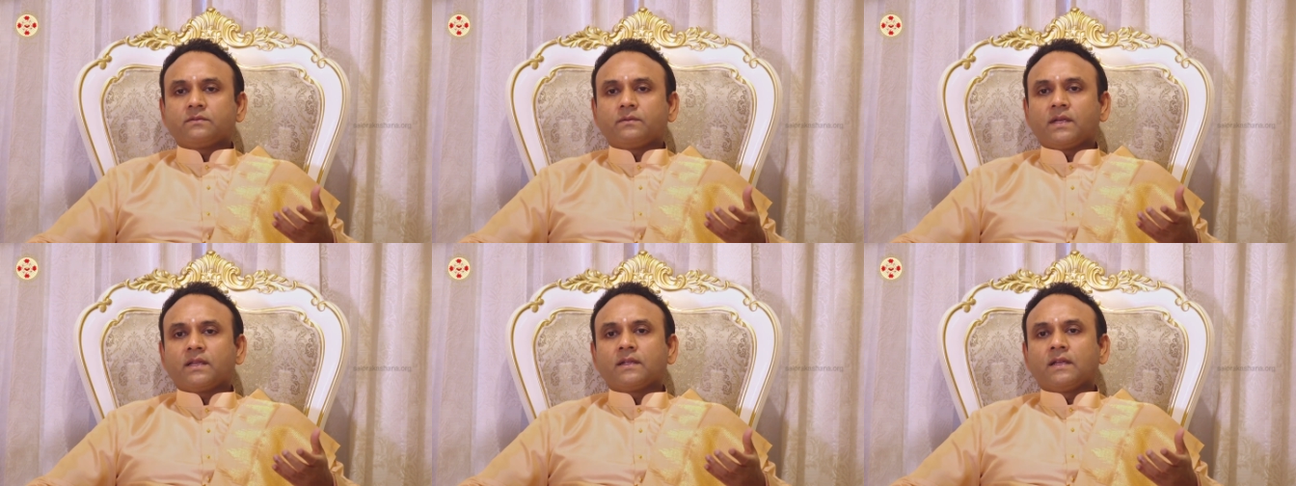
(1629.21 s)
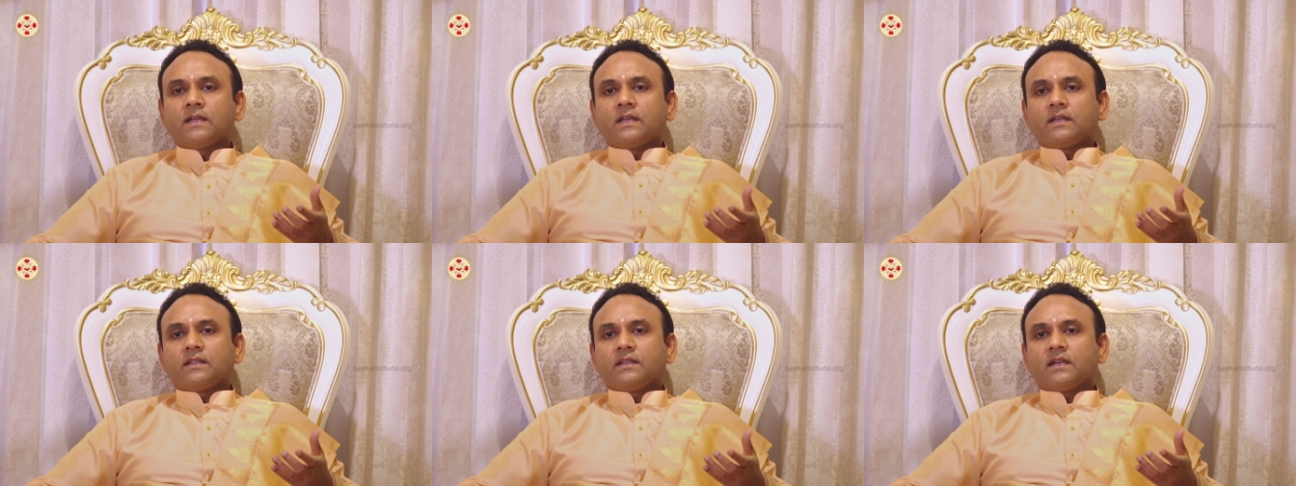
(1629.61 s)
where
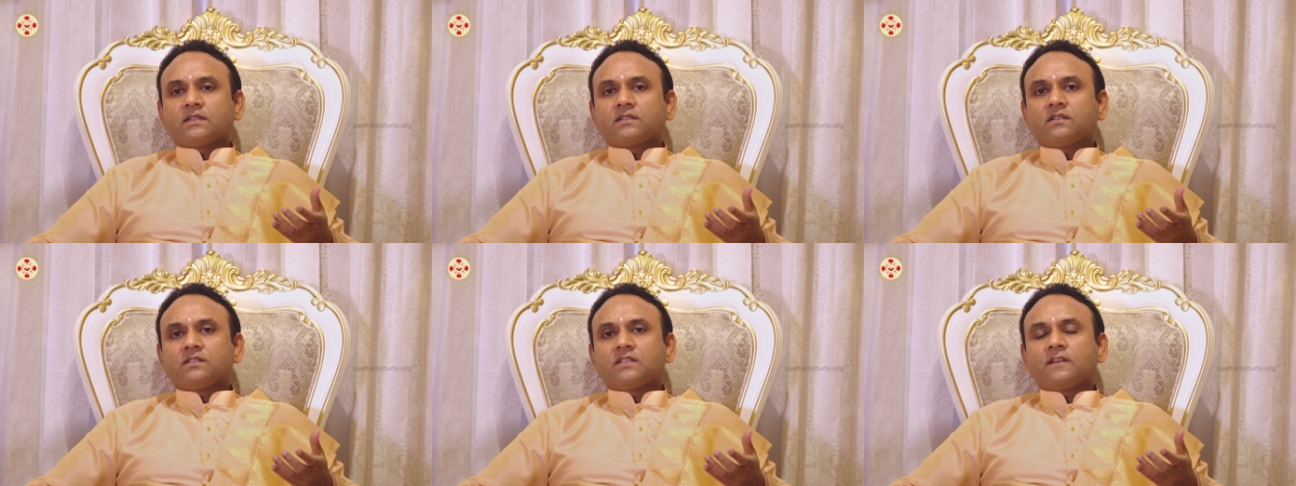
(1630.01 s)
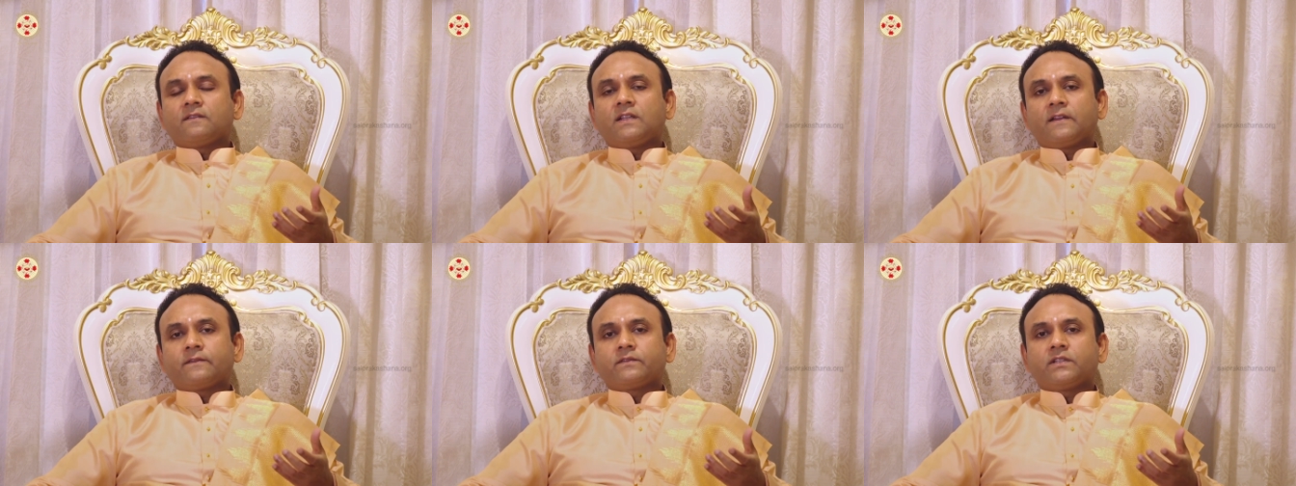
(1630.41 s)
youngsters have
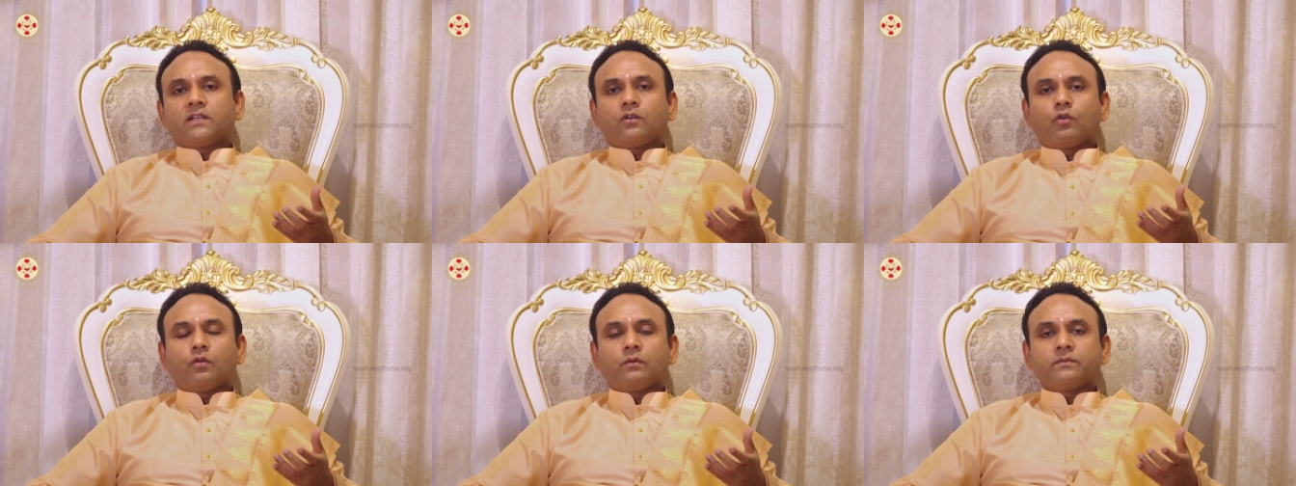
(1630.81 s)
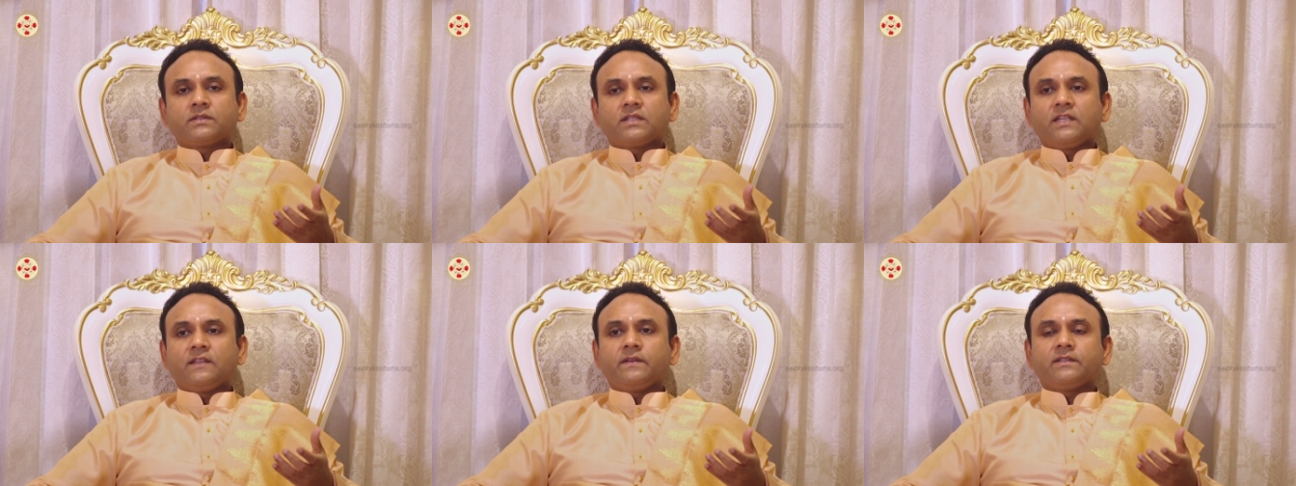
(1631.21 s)
left their
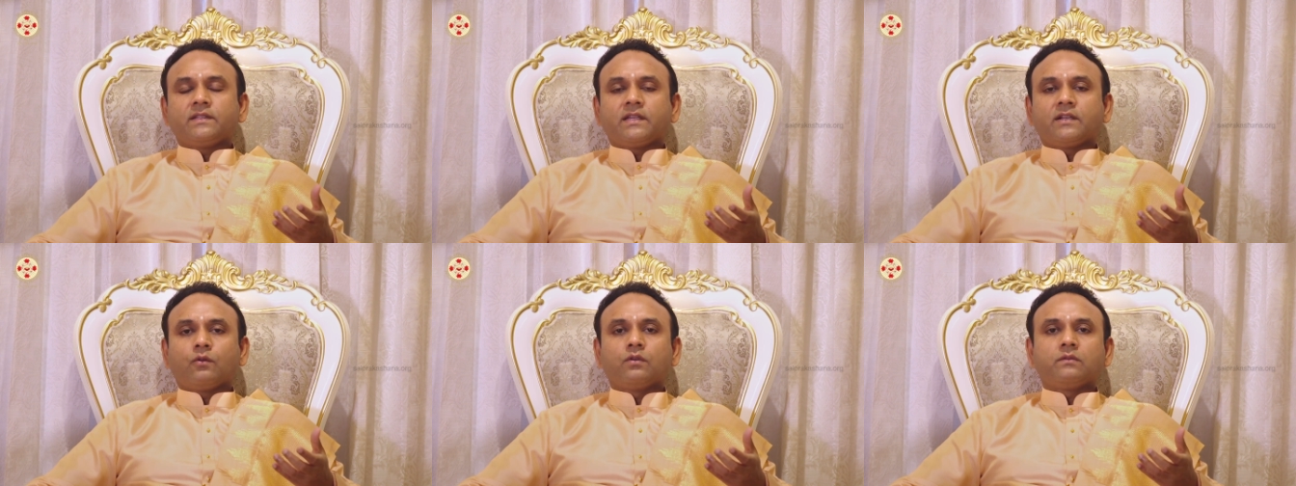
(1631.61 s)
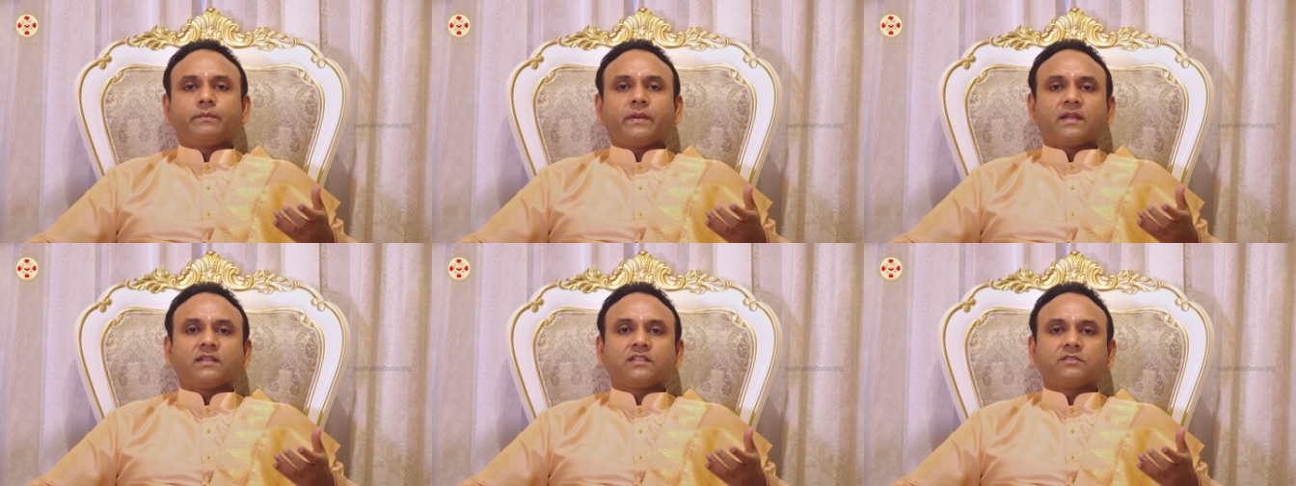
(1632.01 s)
homes, leaving their old
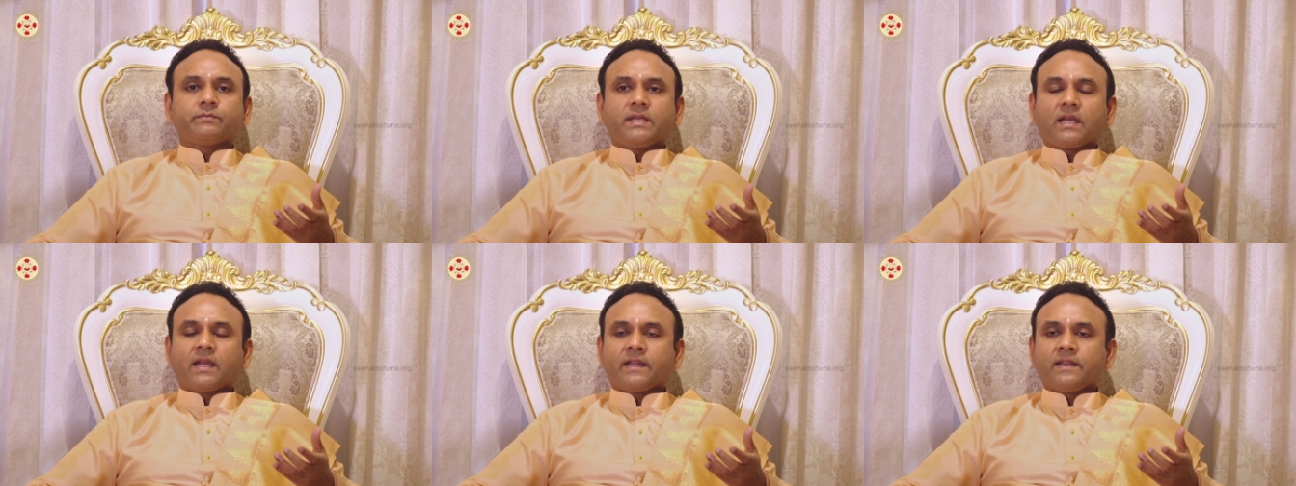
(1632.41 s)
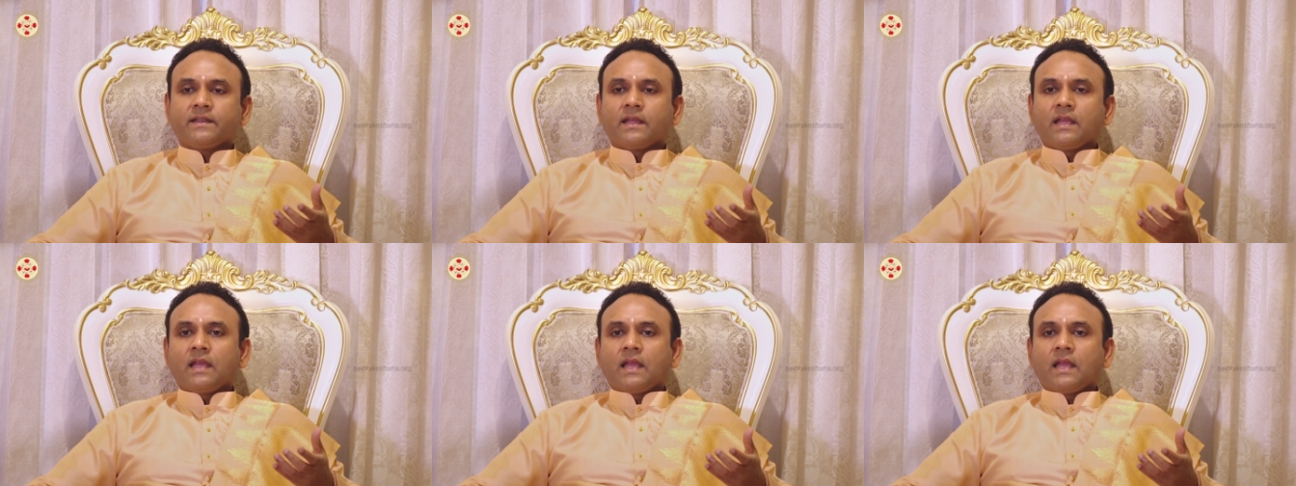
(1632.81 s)
parents behind.